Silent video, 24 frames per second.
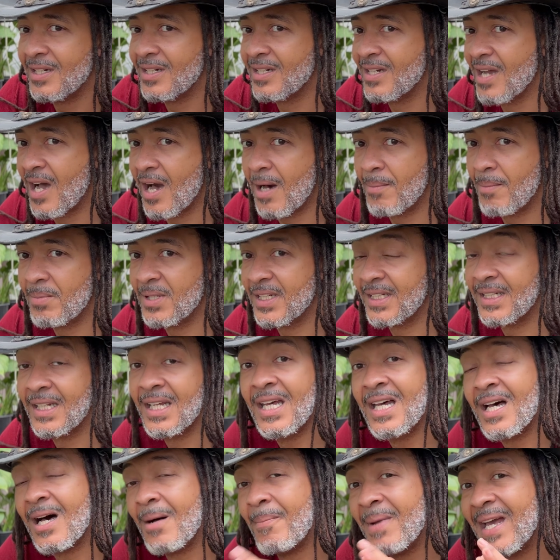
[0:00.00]
Goblin.
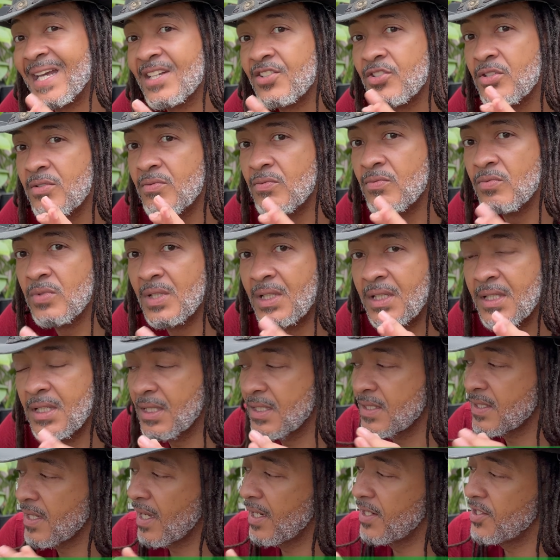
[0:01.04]
I'm actually really
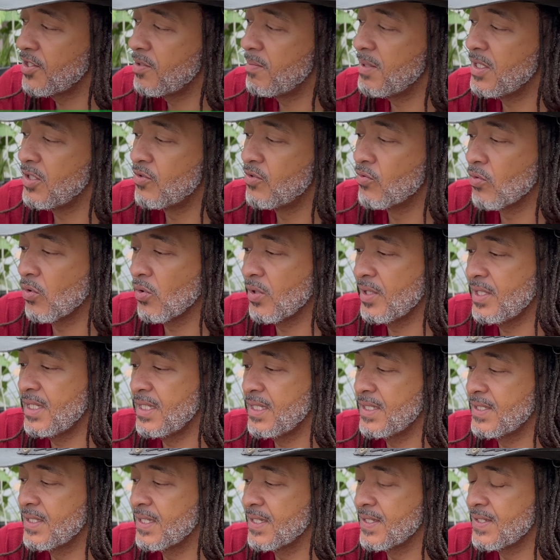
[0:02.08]
excited to be growing
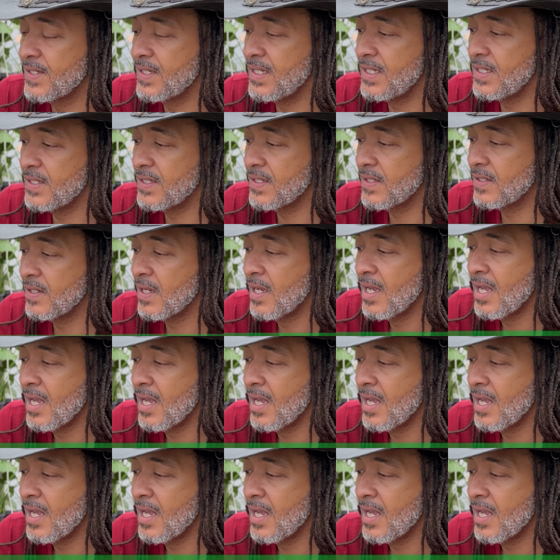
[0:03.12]
these this season